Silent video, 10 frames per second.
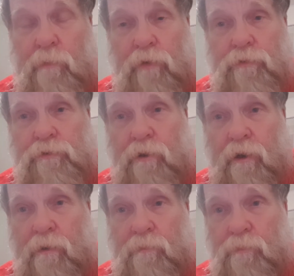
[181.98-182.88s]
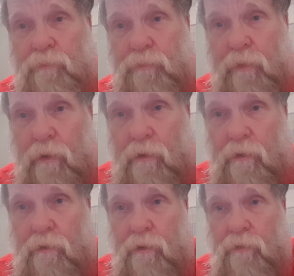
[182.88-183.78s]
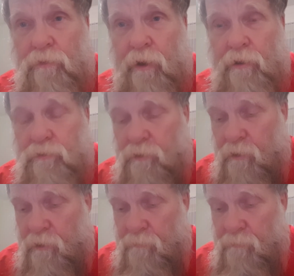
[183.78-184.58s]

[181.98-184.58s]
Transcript: about the time that